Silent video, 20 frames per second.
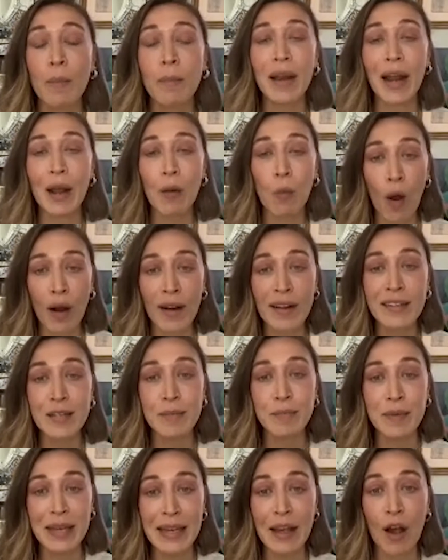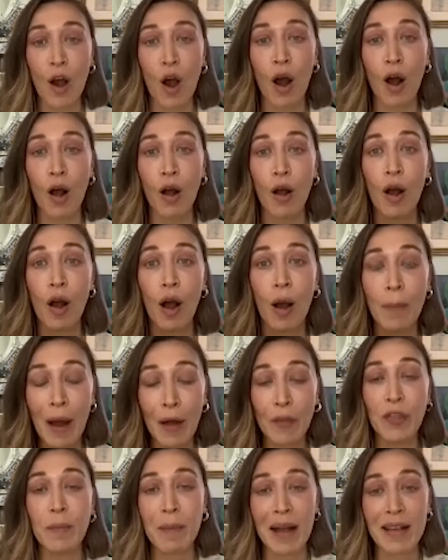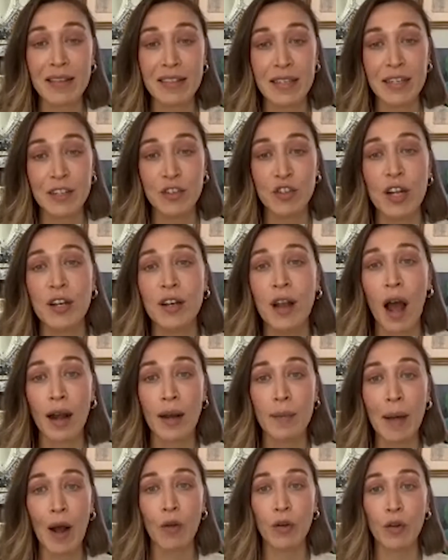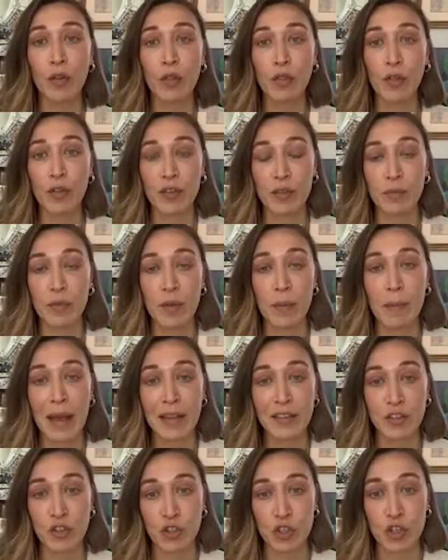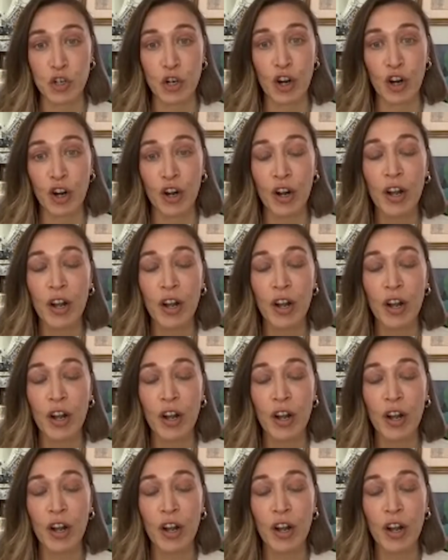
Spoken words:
but I want it to be about the message and not about the messenger.